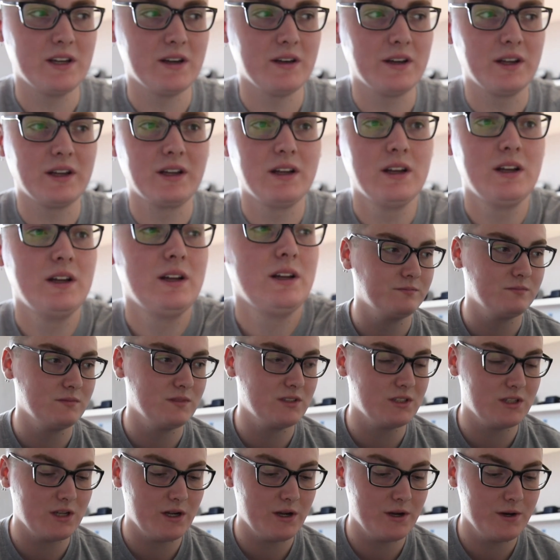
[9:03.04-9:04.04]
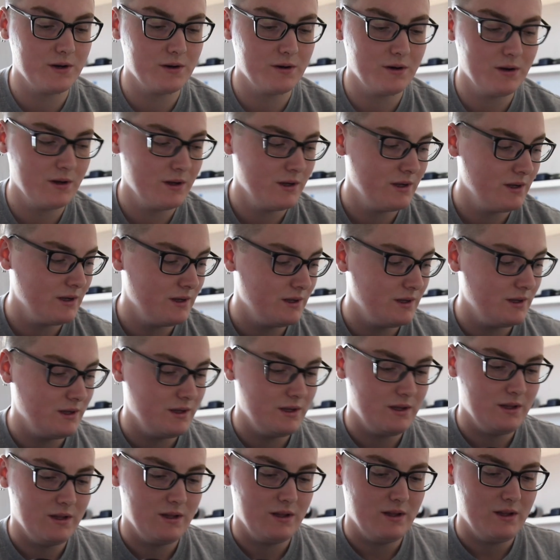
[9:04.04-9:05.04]
doing. So
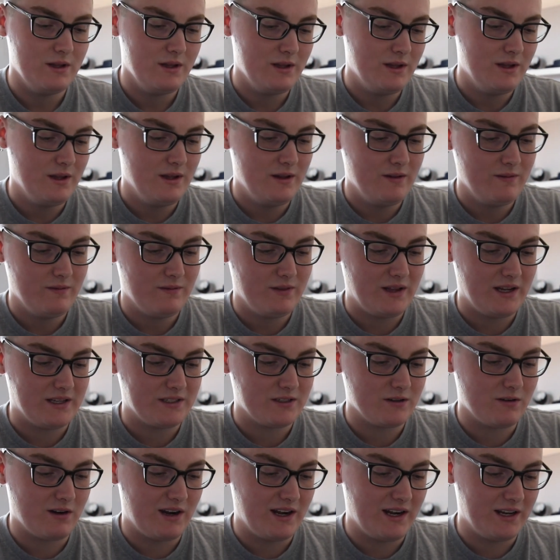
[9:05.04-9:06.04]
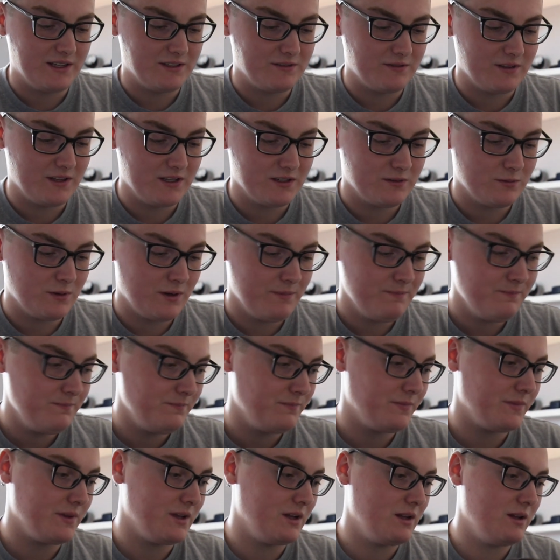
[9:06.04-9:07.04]
that's a great lens for this one.
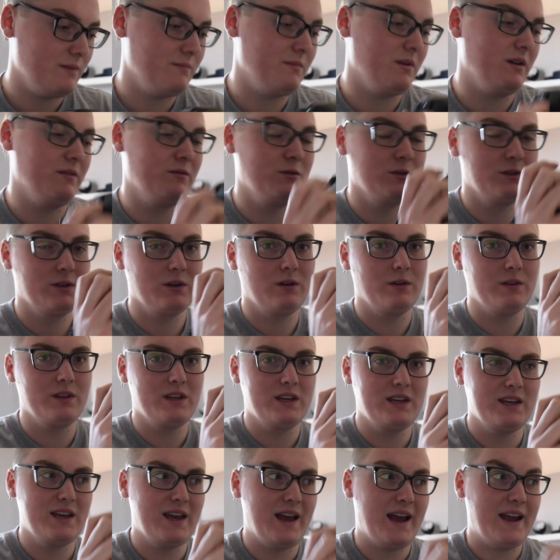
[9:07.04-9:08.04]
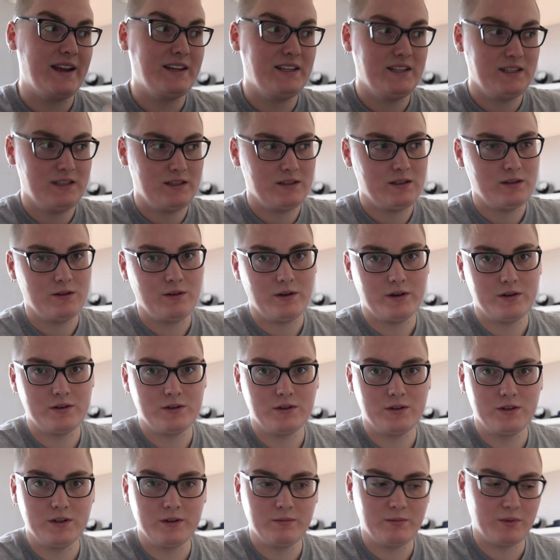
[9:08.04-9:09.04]
I've also got the
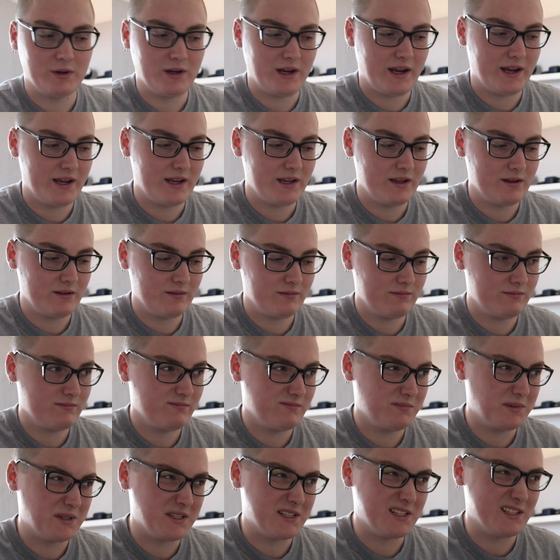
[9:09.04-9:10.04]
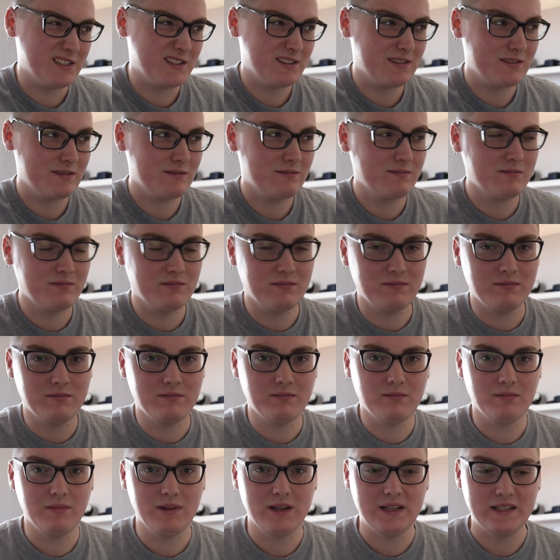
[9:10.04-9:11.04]
80-200 2.8, which is
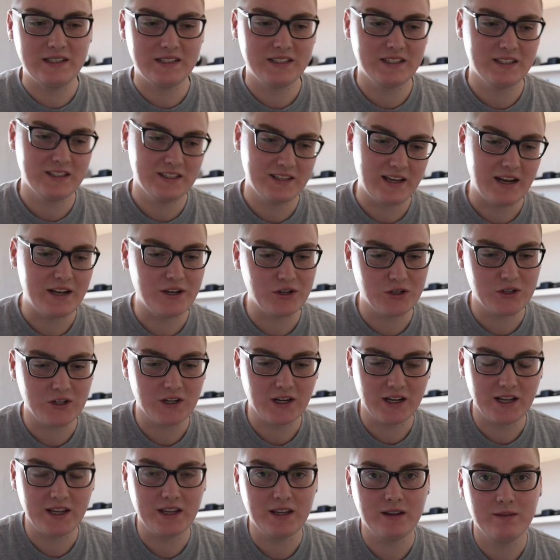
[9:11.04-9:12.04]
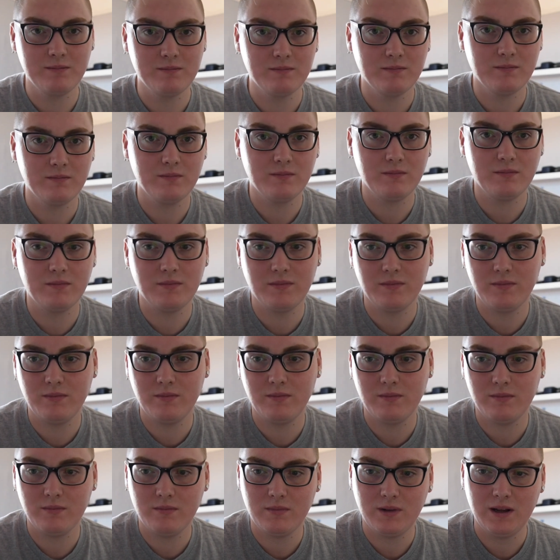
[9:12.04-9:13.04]
essentially
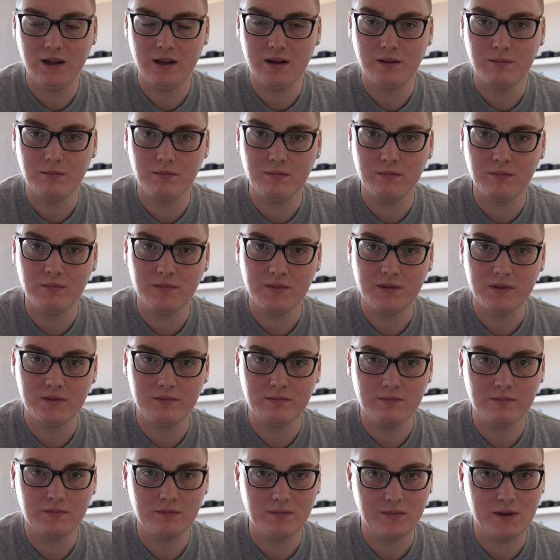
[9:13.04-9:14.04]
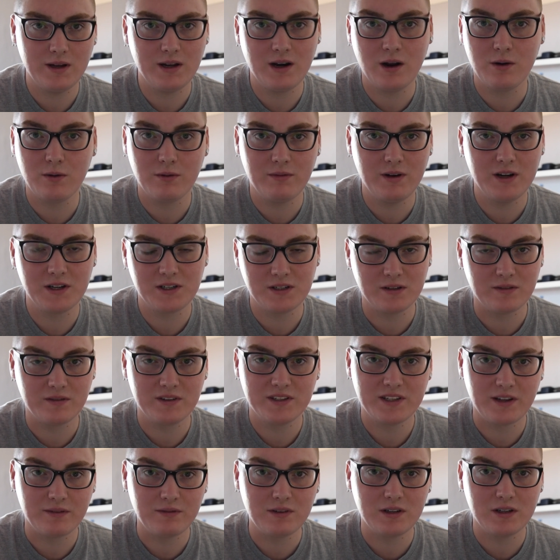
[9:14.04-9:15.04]
an older version of
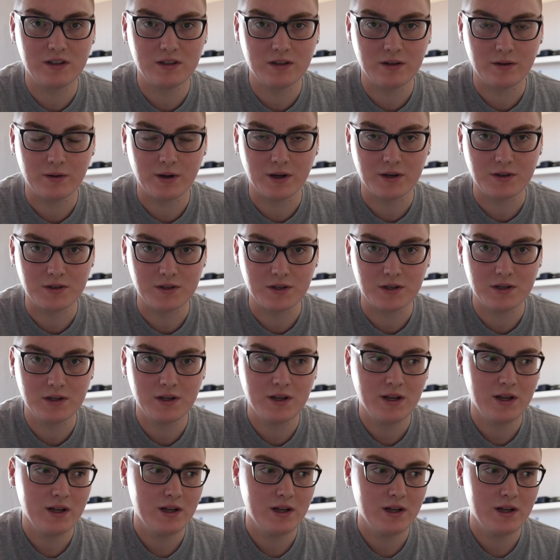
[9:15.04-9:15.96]
the 70-200,